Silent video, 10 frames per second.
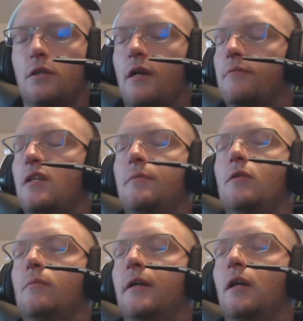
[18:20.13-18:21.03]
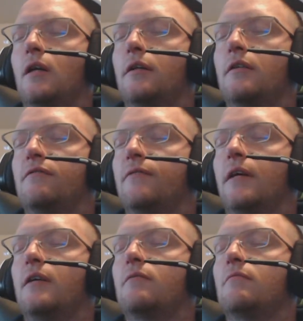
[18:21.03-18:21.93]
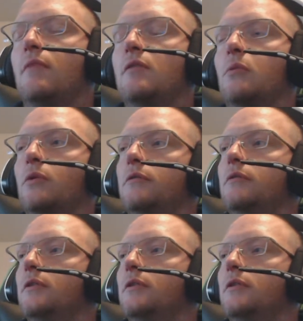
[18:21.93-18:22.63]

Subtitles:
Not CPU. Oh my God, the fucking motherboard.